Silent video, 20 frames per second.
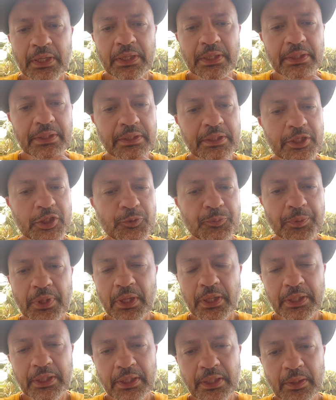In this
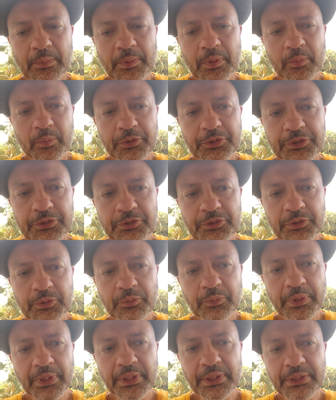pranayama, what you
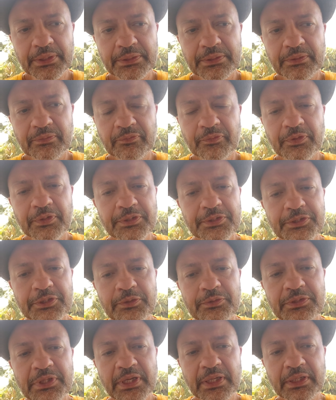do is,
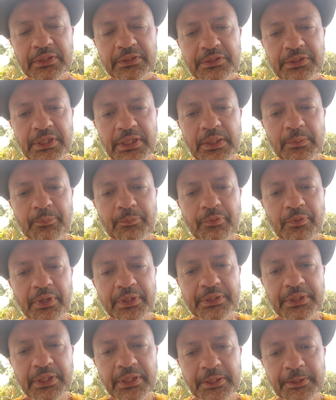first you take a deep
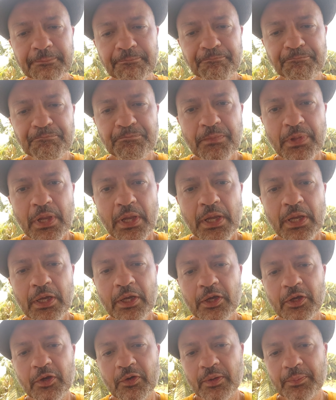breath in,
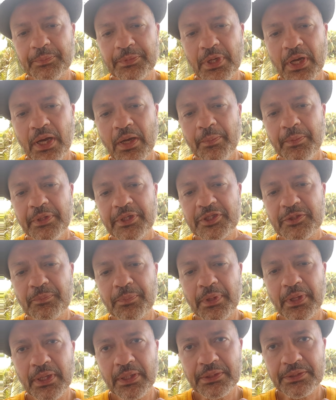your abdomen
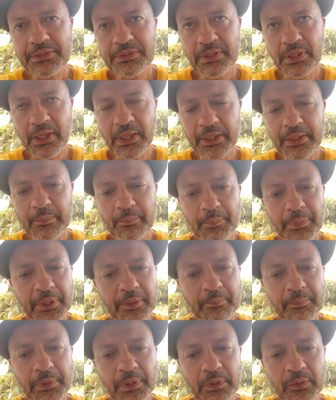expands like a
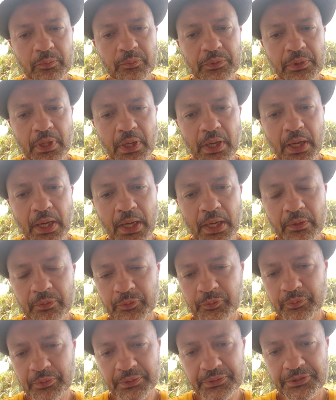big balloon
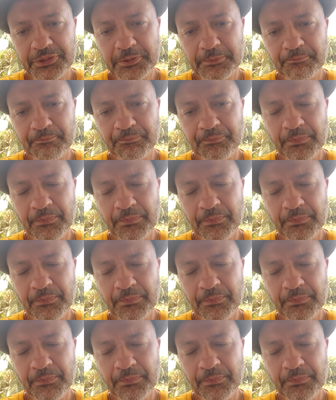outwards.